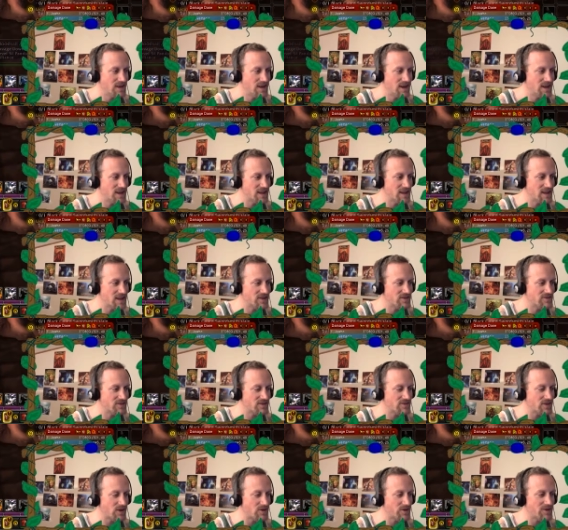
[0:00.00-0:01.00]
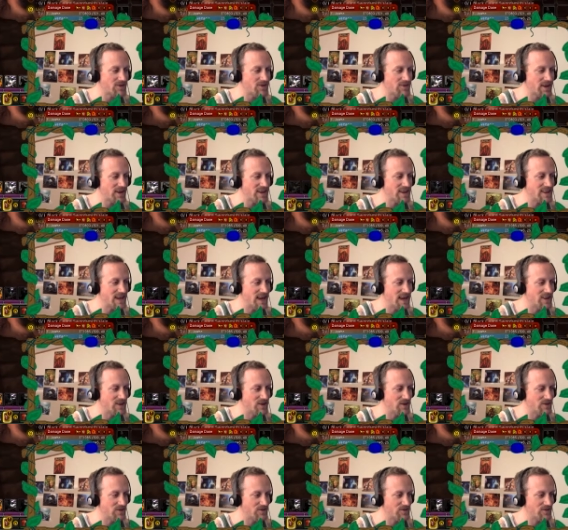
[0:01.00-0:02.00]
I like it's always like that
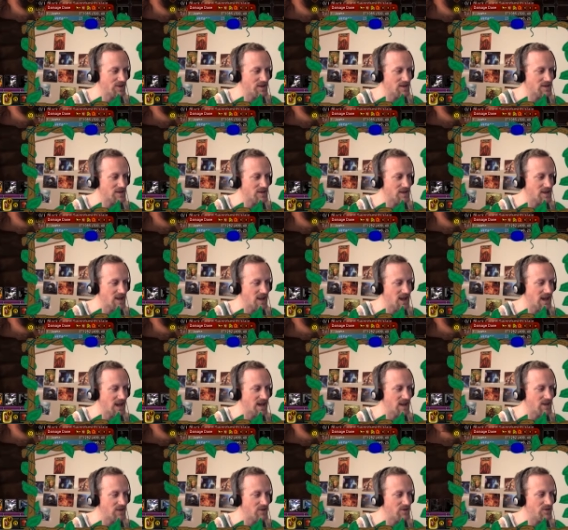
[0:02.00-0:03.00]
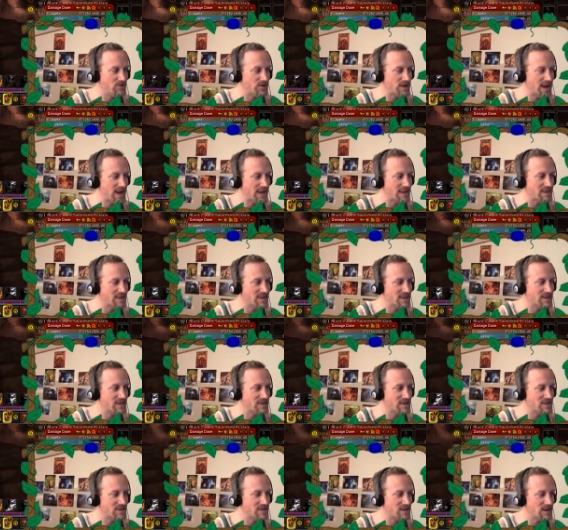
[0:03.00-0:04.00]
though. It's like the guy who's
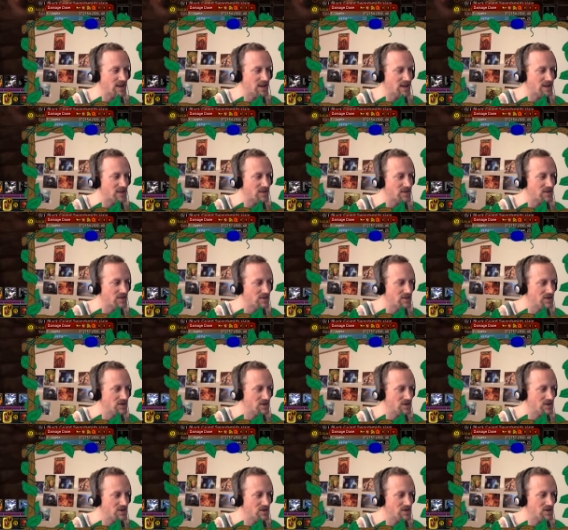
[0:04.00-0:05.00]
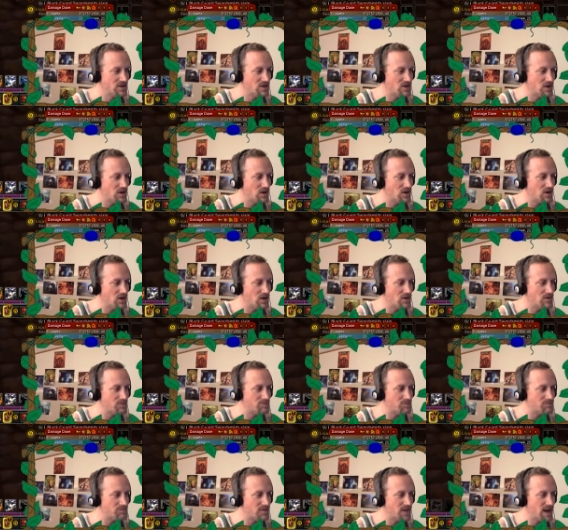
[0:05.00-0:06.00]
acting like all
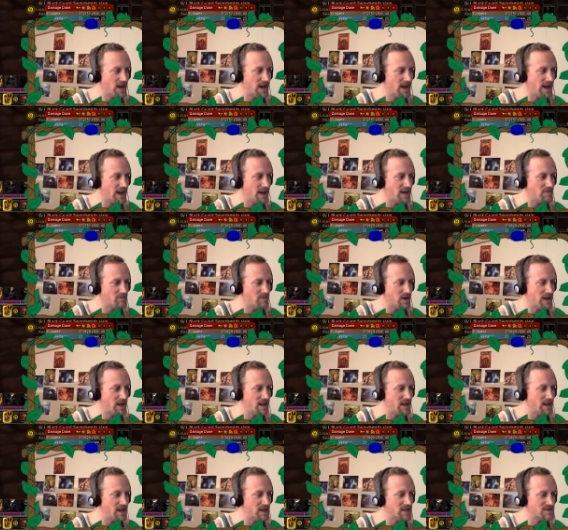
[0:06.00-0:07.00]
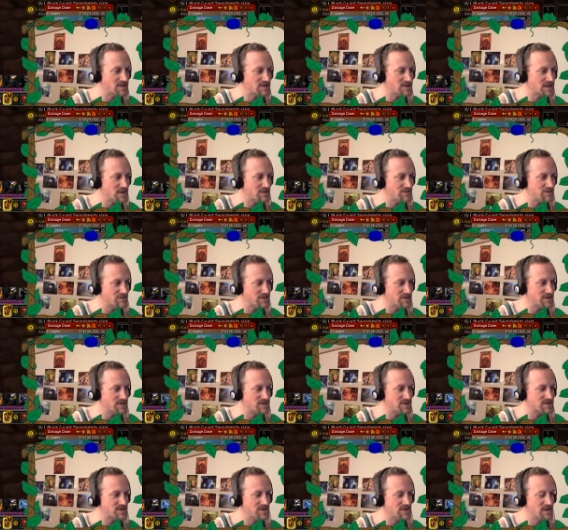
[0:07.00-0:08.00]
high and mighty and stuff
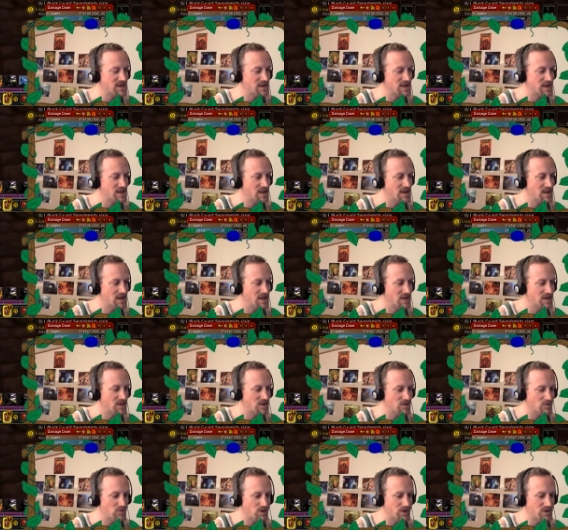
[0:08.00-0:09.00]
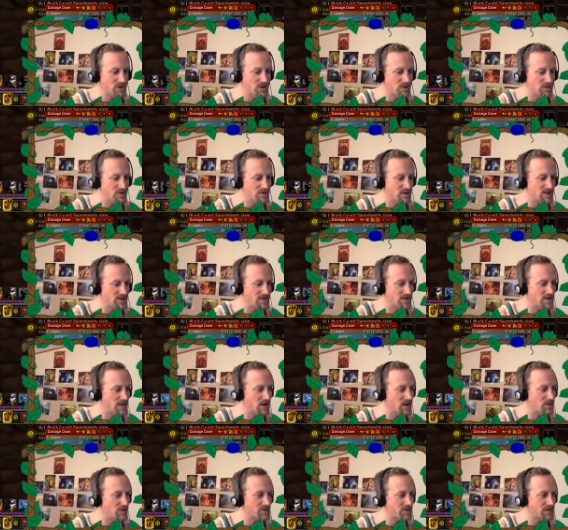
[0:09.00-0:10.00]
is the one who doesn't
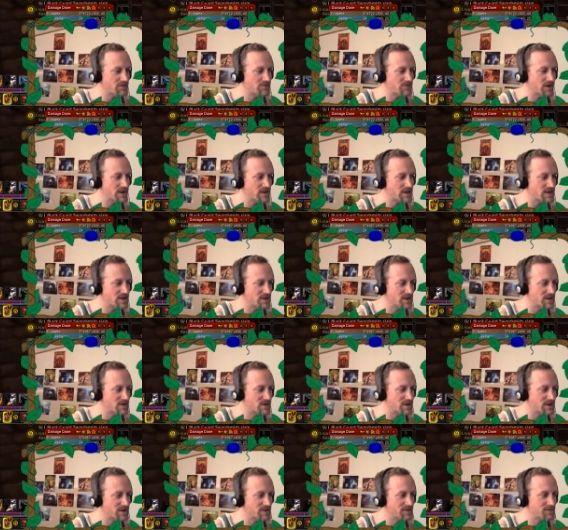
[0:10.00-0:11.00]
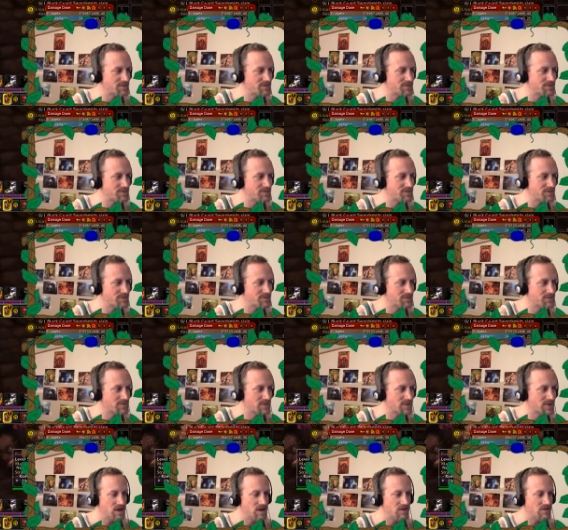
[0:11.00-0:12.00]
know what the fuck they're doing.
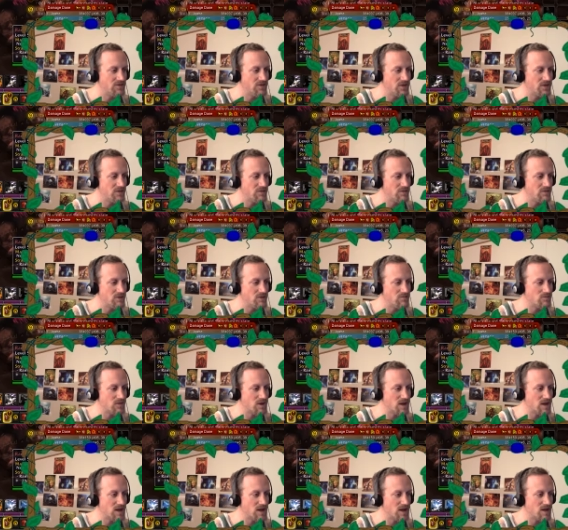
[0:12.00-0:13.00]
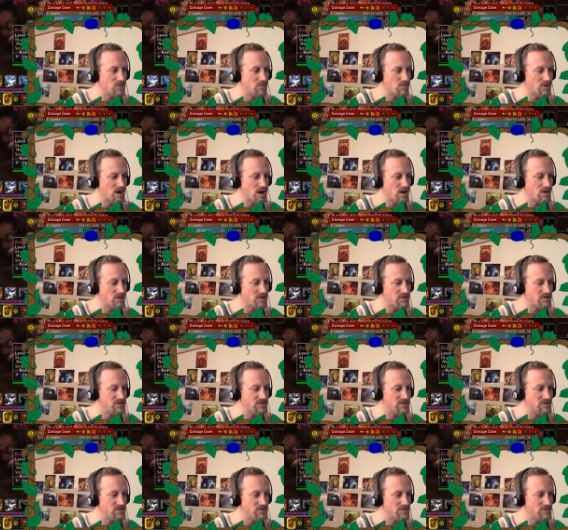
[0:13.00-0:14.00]
Doing what I wanna
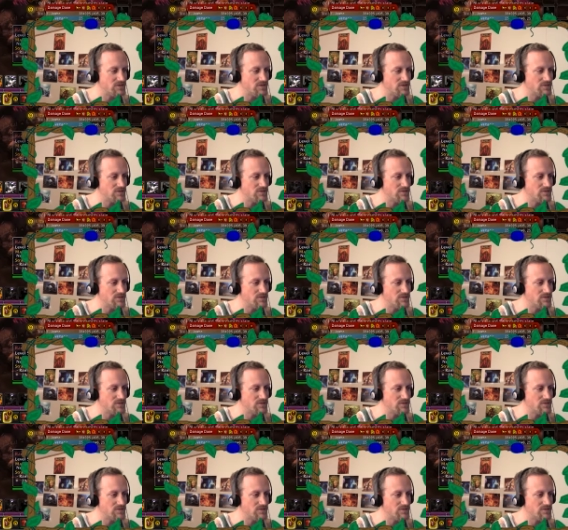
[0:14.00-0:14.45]
do